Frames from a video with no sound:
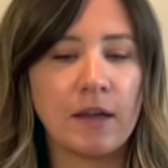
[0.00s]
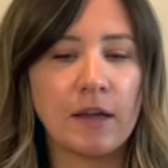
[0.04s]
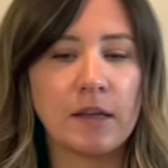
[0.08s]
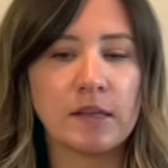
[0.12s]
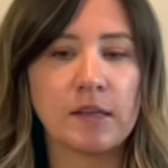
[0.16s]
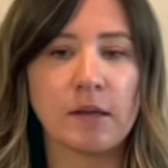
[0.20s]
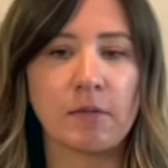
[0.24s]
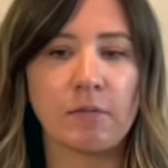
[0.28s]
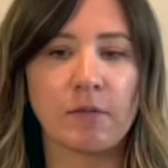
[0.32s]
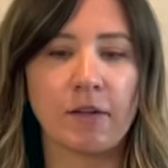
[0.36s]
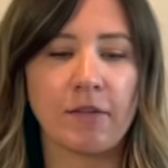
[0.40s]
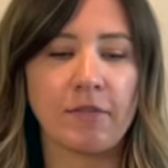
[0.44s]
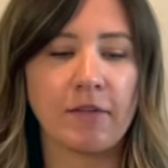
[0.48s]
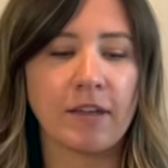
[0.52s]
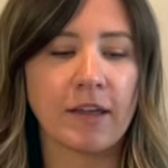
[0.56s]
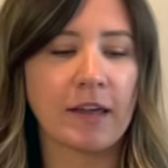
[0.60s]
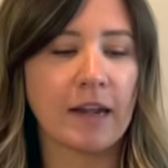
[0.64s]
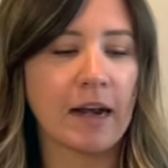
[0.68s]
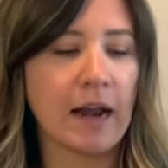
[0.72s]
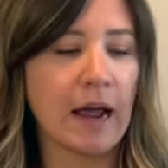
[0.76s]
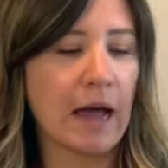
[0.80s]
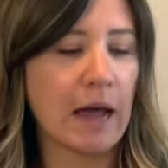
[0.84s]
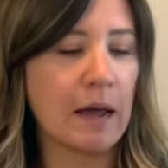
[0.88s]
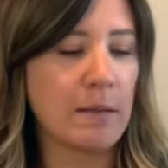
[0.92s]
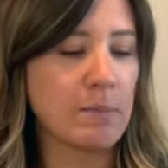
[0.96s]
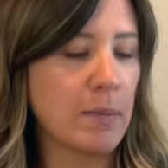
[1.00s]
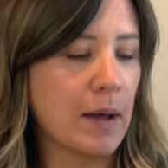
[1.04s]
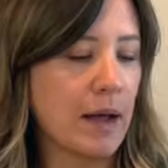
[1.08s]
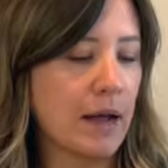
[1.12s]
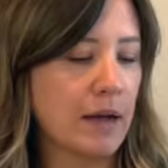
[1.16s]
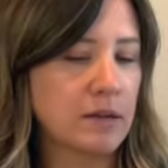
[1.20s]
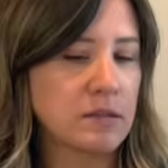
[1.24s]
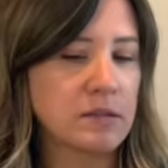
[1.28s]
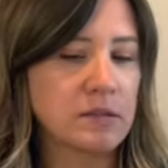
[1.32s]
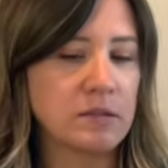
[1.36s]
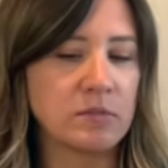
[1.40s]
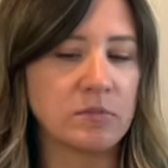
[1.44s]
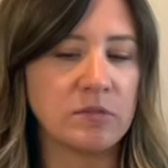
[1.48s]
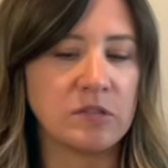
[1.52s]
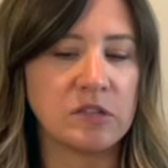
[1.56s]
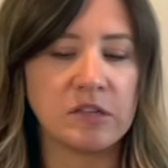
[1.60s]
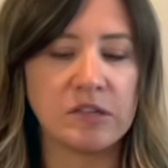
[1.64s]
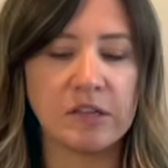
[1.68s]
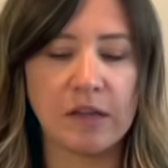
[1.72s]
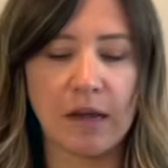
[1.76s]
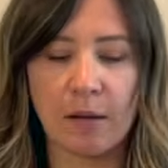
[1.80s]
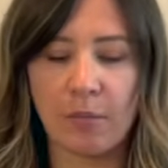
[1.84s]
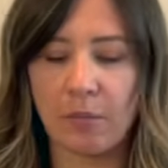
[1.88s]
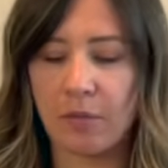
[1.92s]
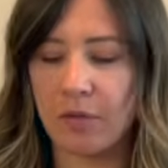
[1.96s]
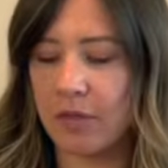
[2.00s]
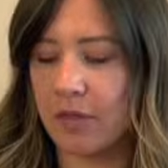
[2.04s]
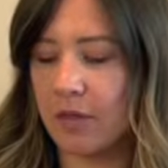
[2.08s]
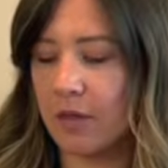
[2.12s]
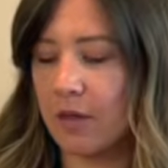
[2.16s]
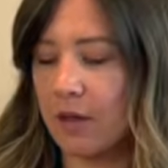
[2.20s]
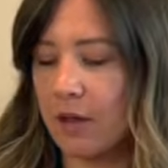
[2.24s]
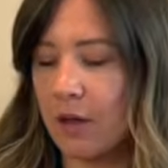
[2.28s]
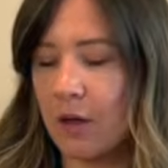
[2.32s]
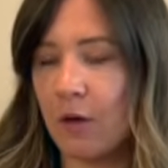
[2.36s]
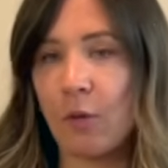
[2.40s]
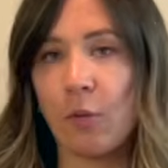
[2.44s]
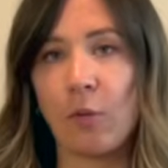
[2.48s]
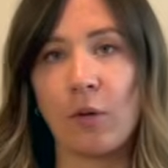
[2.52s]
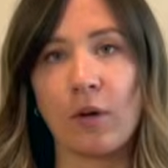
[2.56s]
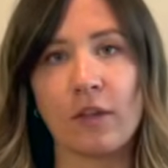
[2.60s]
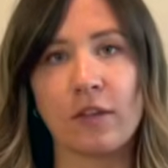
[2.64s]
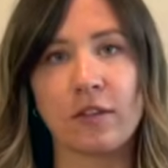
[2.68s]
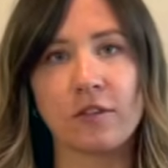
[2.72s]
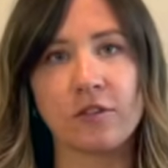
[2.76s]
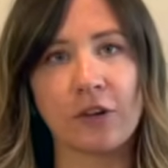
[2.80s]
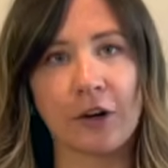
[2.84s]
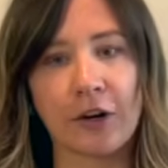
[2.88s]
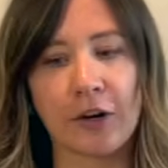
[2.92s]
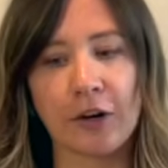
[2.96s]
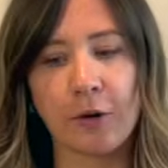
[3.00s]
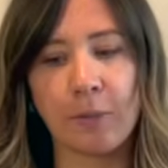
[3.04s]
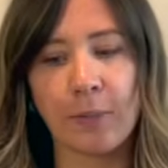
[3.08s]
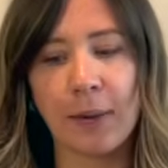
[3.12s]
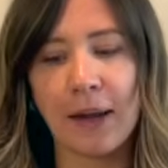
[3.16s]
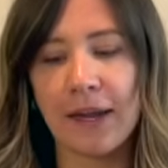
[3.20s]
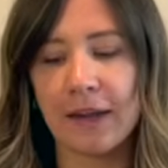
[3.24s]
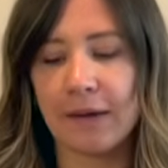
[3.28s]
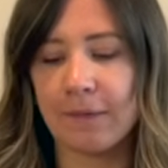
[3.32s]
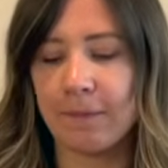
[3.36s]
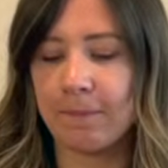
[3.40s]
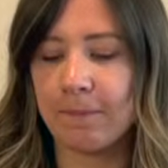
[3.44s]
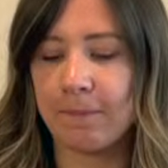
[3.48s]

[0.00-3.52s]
so I'm definitely gonna add back some depth with darker paint.